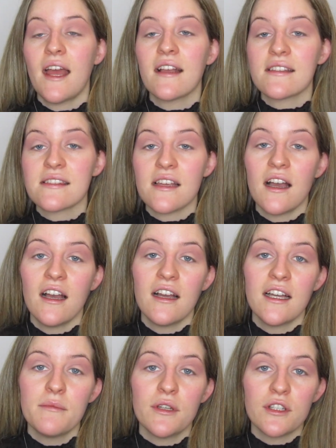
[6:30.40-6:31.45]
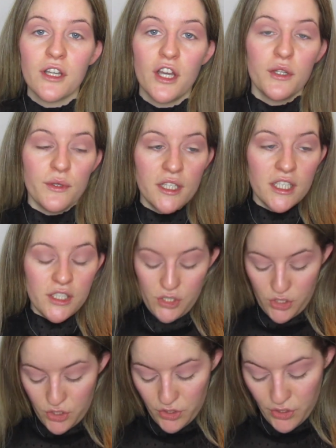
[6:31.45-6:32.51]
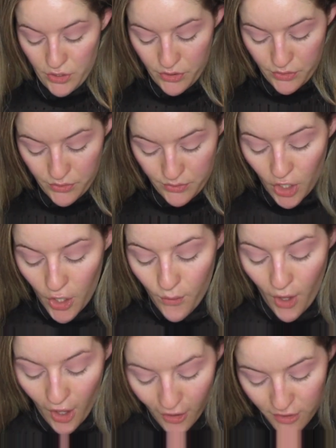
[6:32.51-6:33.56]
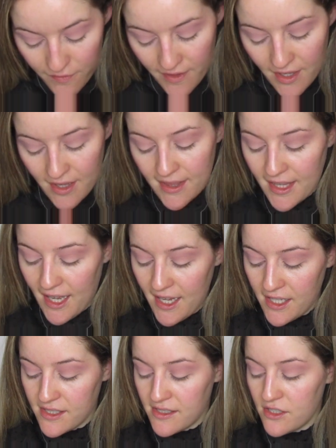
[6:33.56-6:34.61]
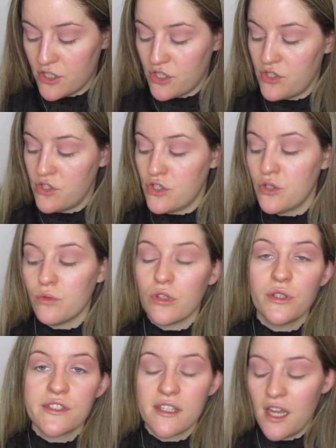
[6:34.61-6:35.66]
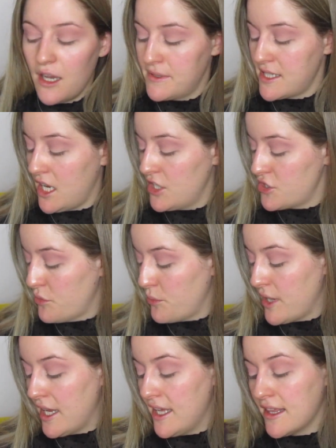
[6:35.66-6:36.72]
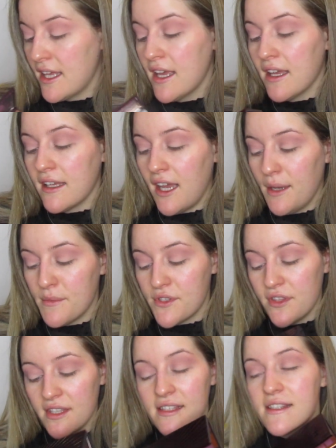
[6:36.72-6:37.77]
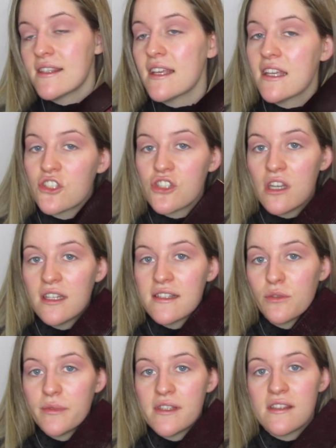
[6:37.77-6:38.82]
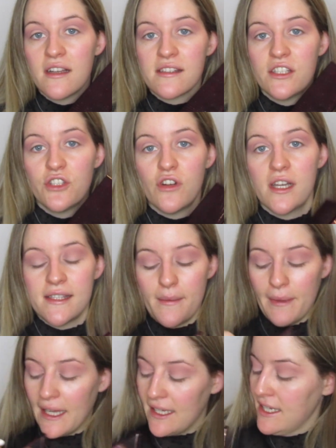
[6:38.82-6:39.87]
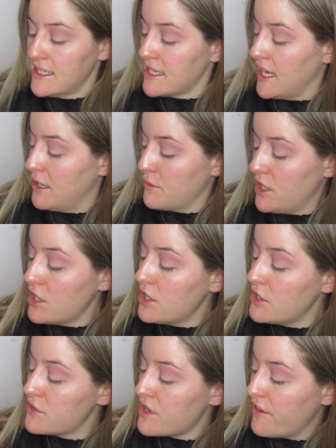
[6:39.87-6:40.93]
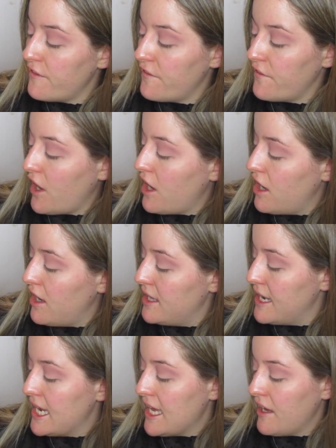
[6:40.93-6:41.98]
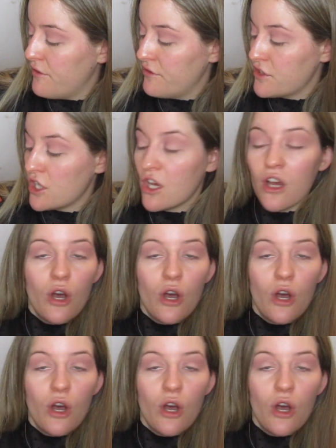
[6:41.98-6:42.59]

Next, I'm going to go over that just to golden upper touch with, so this is the Charlotte Tilbury Stars in Your Eyes palette, and I'm going to use the far left